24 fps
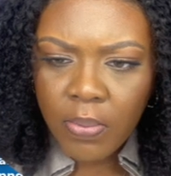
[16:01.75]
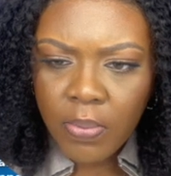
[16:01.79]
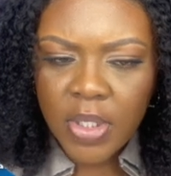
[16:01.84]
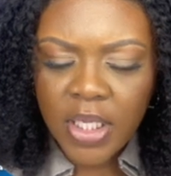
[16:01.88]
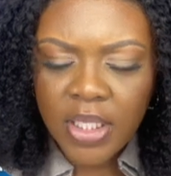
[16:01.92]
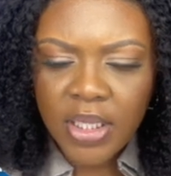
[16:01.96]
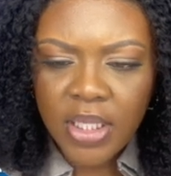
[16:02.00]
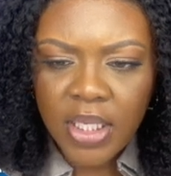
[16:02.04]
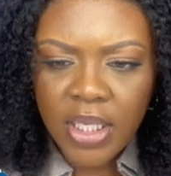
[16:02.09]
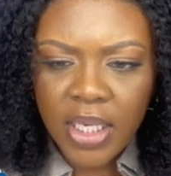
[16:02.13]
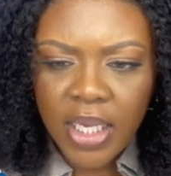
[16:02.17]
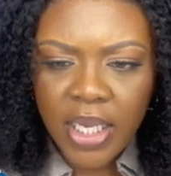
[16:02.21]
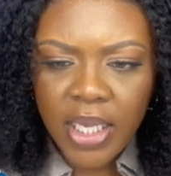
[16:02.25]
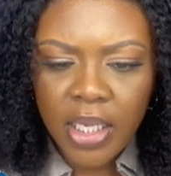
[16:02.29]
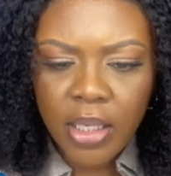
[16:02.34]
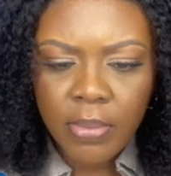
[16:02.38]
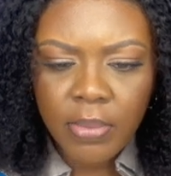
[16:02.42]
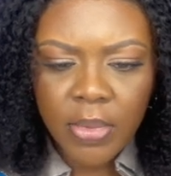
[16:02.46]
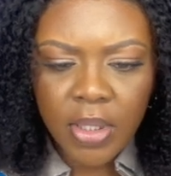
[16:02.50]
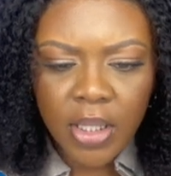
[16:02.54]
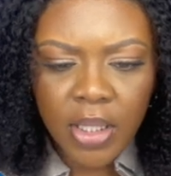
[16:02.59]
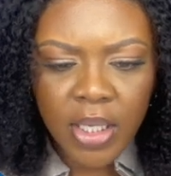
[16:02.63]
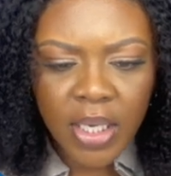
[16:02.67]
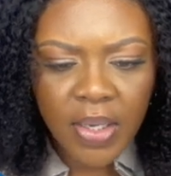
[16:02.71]
I think I
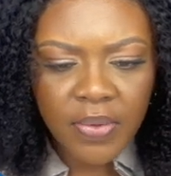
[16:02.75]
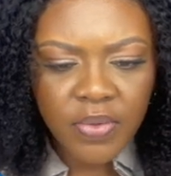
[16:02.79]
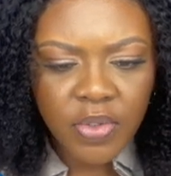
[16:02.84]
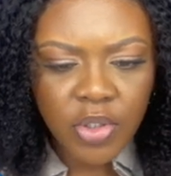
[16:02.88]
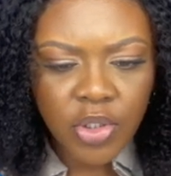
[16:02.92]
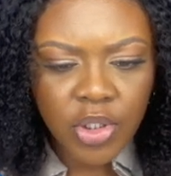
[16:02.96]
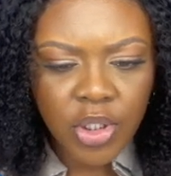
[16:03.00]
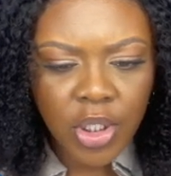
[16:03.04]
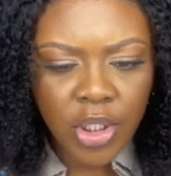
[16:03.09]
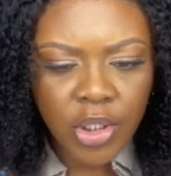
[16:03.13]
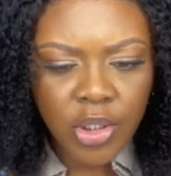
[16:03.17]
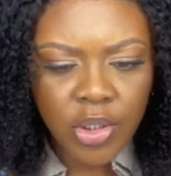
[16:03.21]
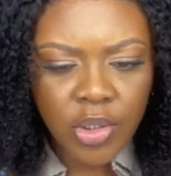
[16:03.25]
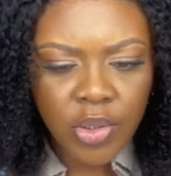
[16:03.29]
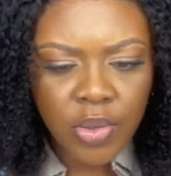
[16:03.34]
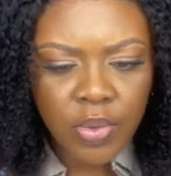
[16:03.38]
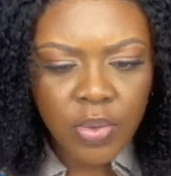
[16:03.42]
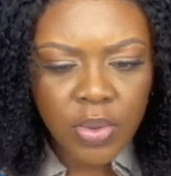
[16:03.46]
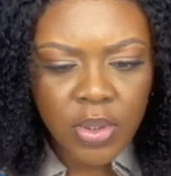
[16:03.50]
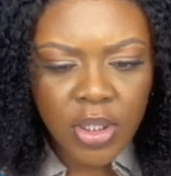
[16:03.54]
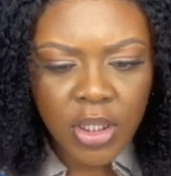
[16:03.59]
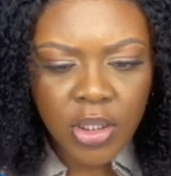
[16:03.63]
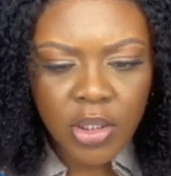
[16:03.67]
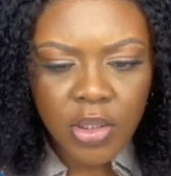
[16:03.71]
am going to have to change
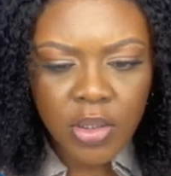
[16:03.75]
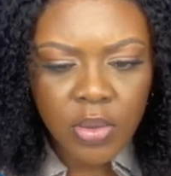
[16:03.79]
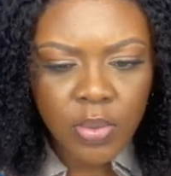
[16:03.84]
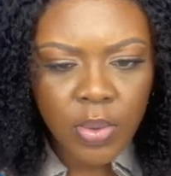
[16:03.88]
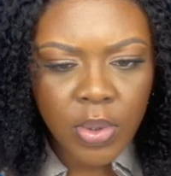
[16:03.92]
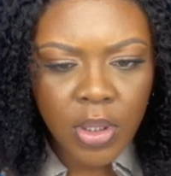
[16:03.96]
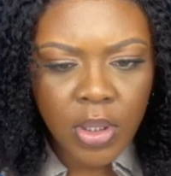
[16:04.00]
Zeus. I just